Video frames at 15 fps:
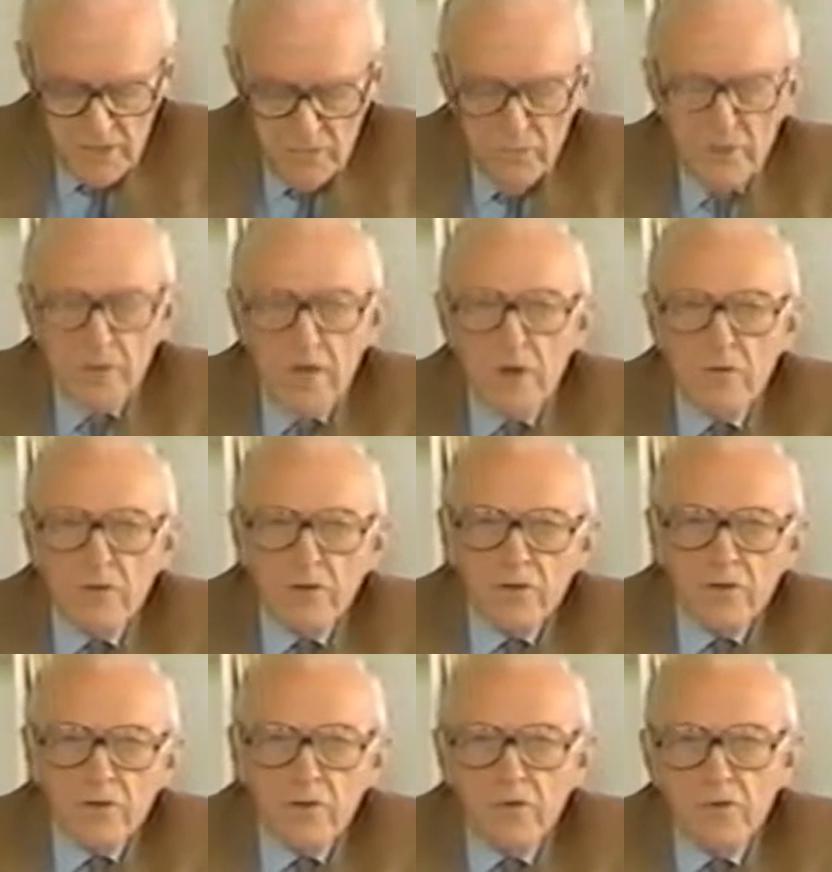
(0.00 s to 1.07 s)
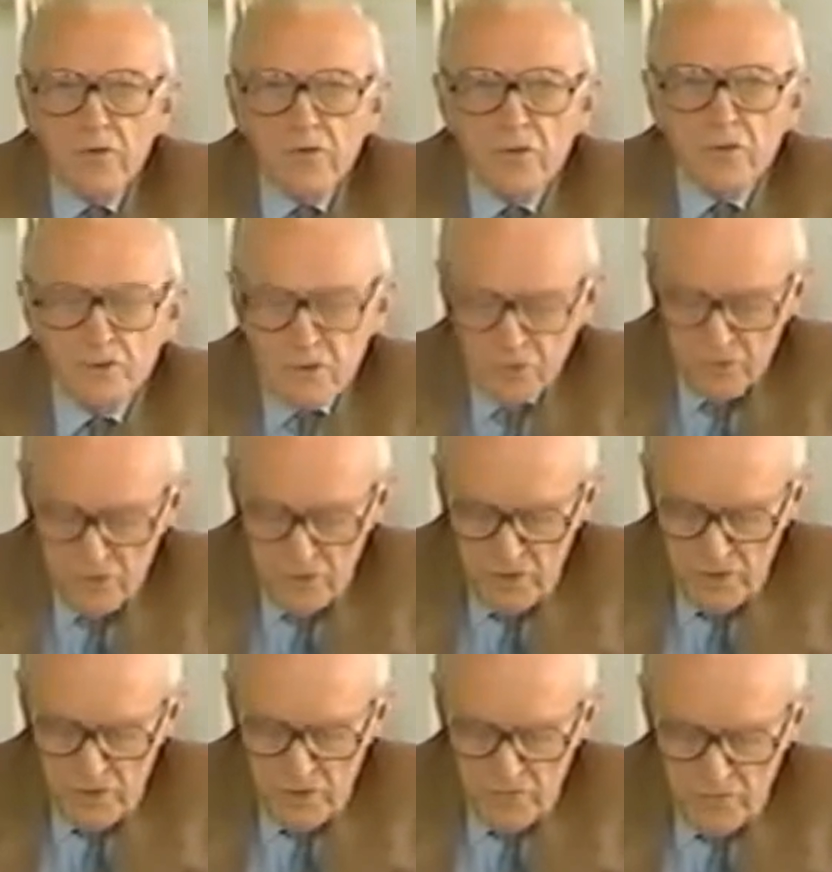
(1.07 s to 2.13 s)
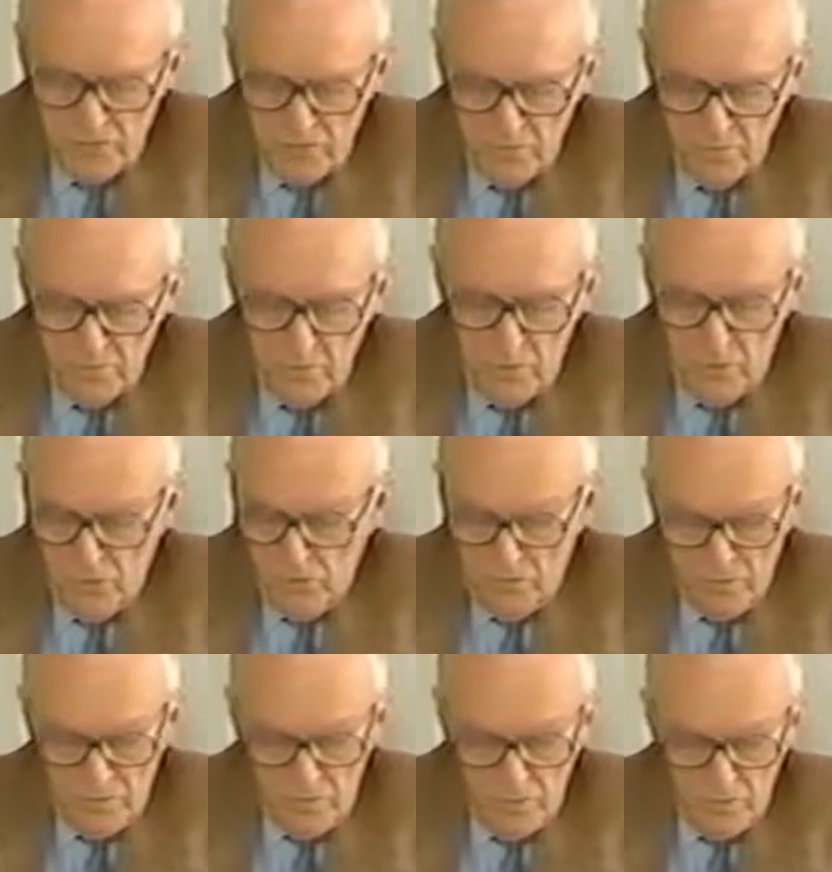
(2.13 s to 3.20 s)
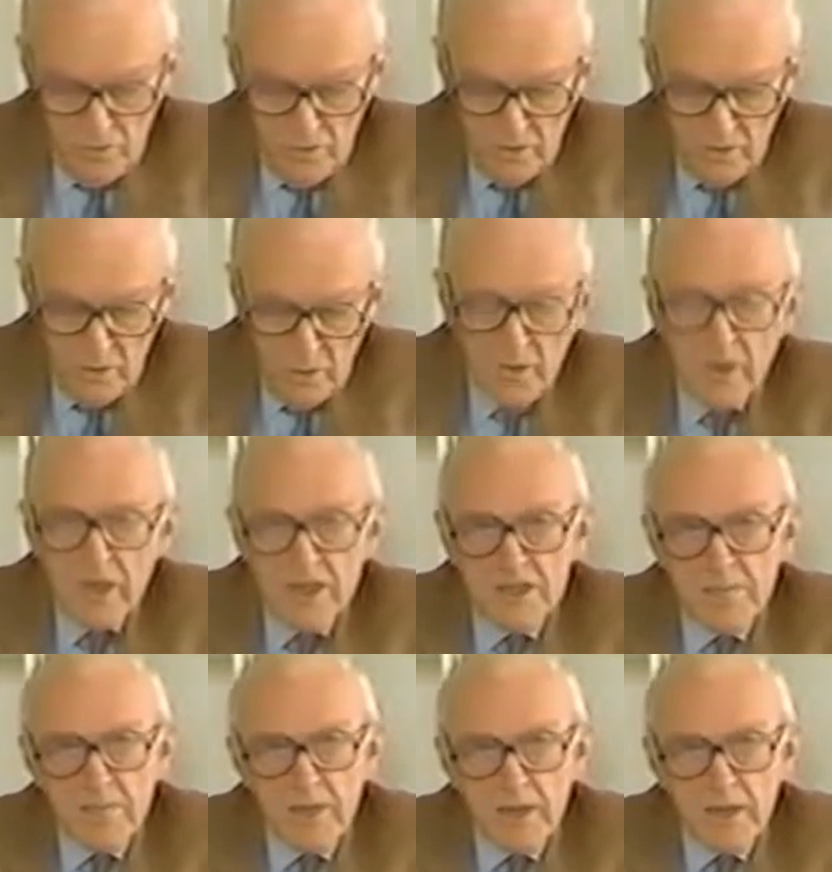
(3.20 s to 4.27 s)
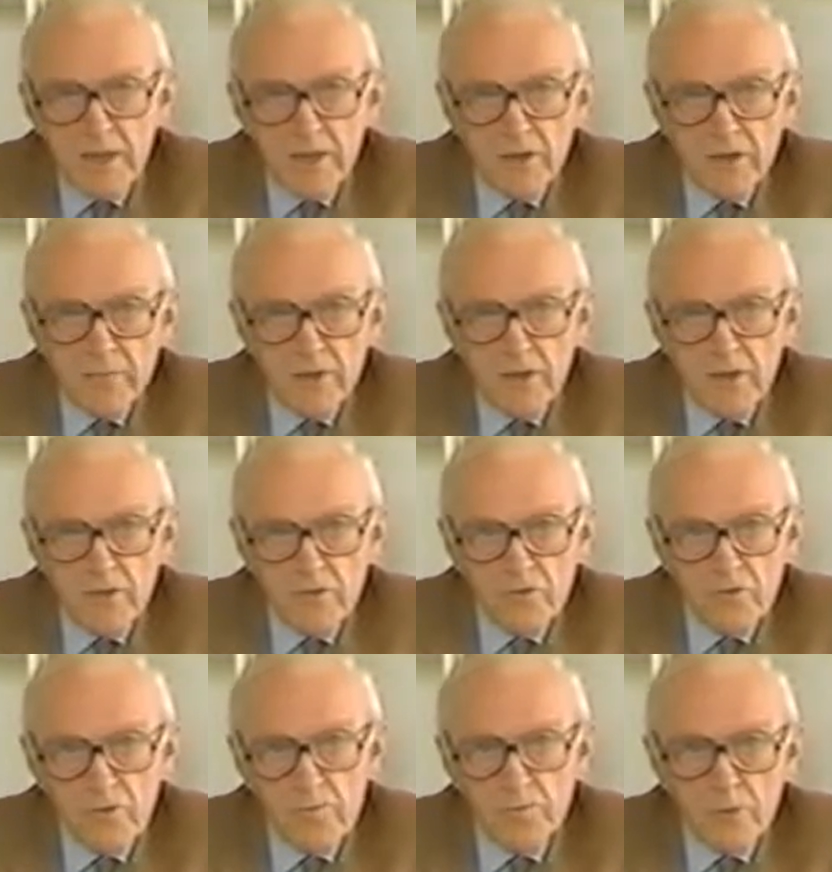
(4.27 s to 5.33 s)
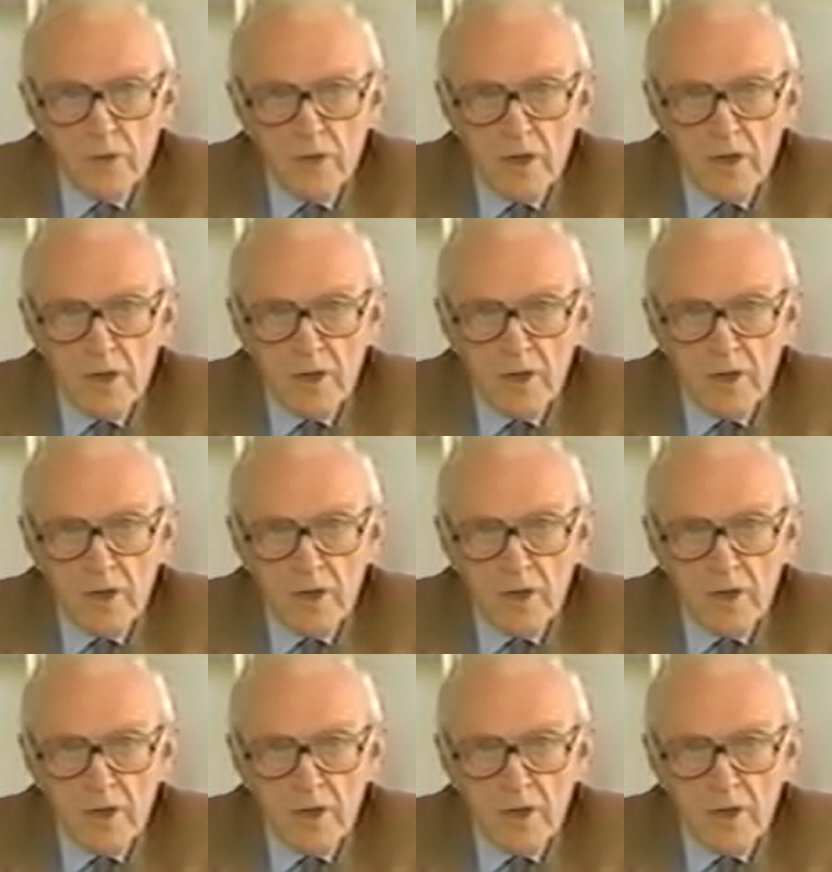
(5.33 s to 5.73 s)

We now include researchers from all over the world, and our last biennial meeting was in Prague.